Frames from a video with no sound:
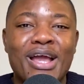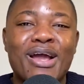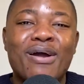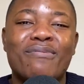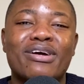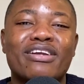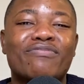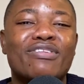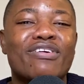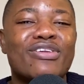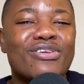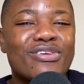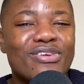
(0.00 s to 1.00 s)
One of the
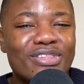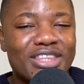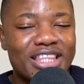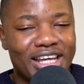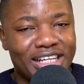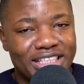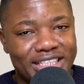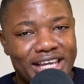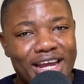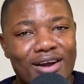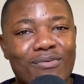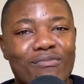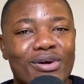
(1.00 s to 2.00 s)
new things that I
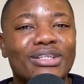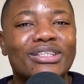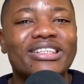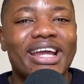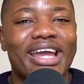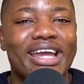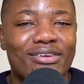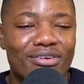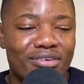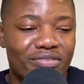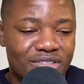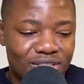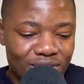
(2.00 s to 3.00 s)
want to end off.
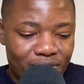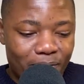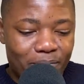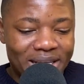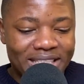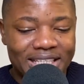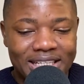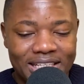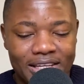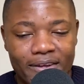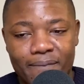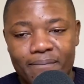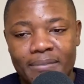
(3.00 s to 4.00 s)
So basically,
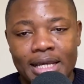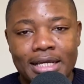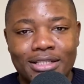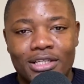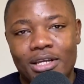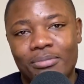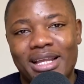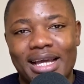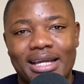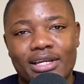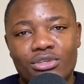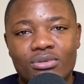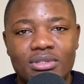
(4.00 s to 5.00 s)
it's going to be like a
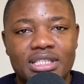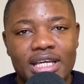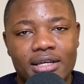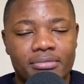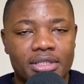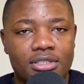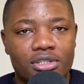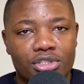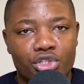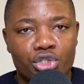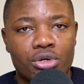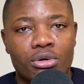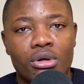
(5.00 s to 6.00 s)
new segment on the
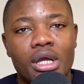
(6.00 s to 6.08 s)
show.